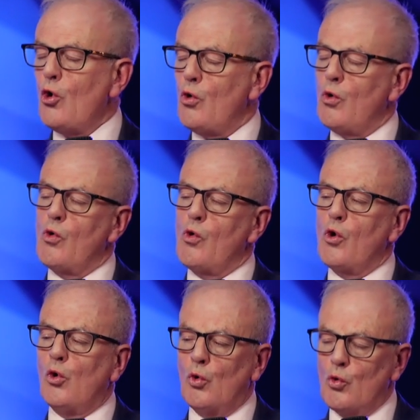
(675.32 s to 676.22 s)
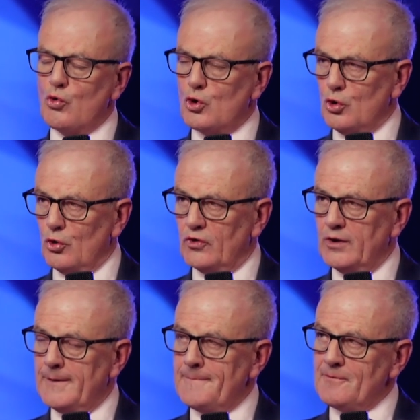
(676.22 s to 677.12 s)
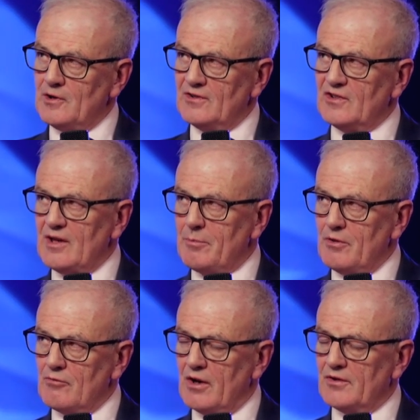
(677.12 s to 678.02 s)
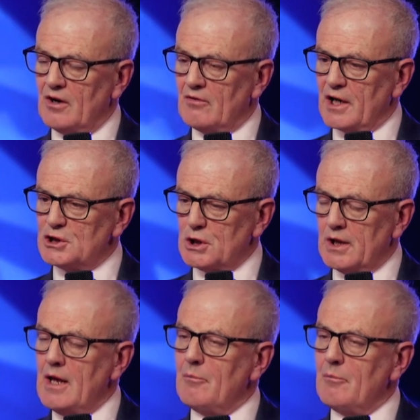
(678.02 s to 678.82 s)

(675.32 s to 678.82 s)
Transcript: All, all good. So it's a step in the right direction.